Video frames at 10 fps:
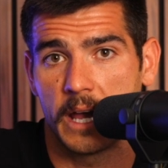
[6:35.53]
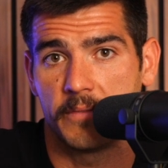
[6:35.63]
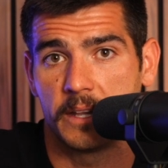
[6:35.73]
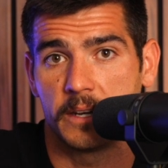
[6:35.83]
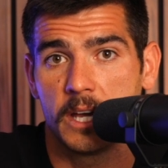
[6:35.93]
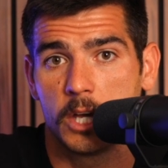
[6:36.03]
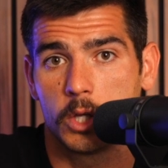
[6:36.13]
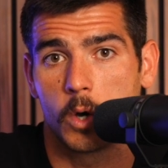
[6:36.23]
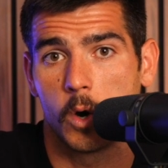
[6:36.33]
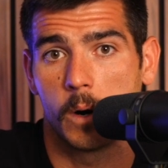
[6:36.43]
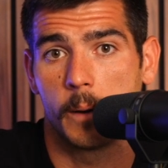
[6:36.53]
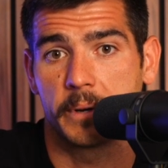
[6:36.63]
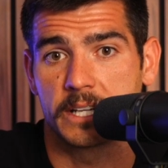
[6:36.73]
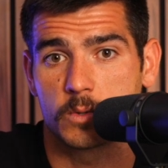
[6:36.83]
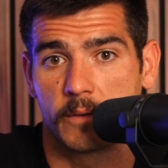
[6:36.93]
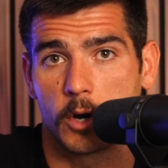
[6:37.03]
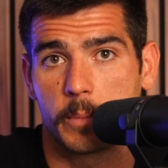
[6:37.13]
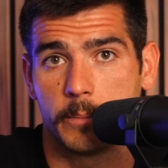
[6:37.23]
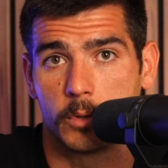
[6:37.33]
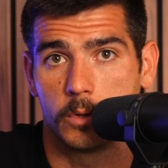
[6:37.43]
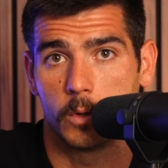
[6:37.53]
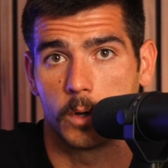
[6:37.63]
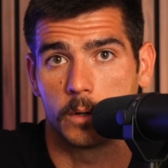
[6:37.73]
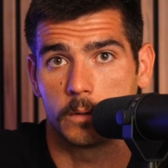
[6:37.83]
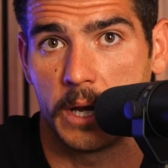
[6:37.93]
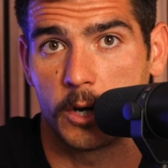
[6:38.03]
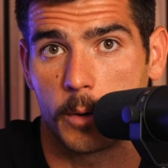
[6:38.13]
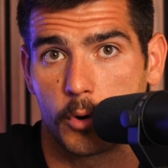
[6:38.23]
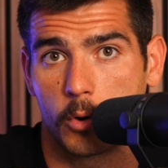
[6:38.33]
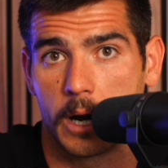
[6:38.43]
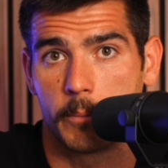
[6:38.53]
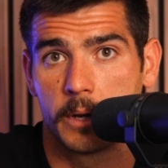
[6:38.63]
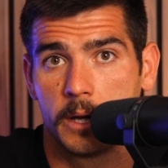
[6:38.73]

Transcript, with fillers: and then you go up against one of our people who are in our program,